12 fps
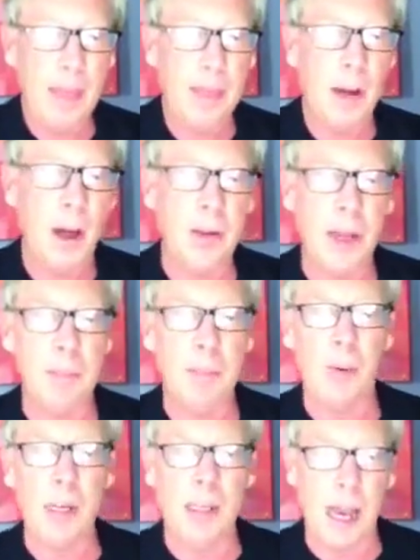The author then
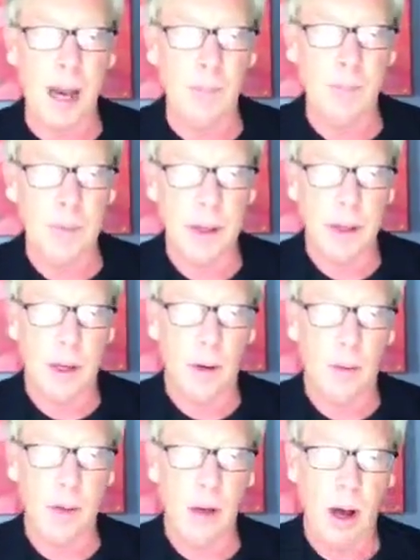points out,
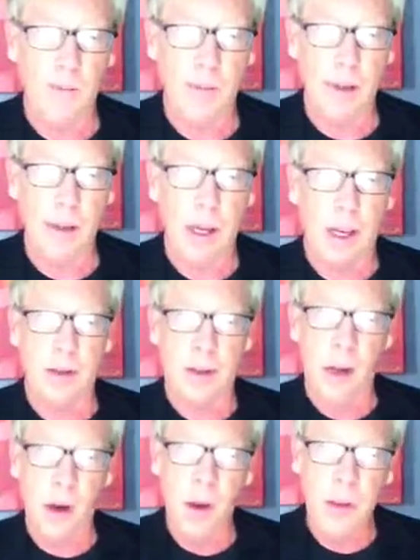we often
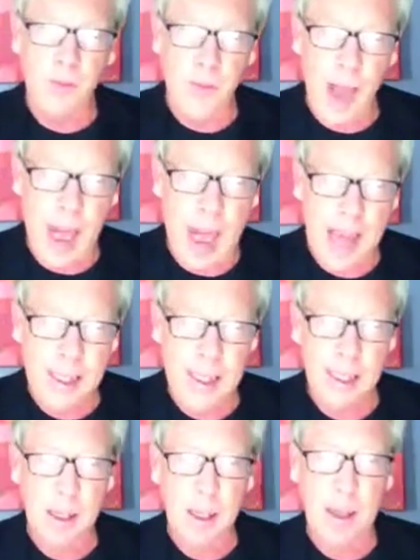know the facts,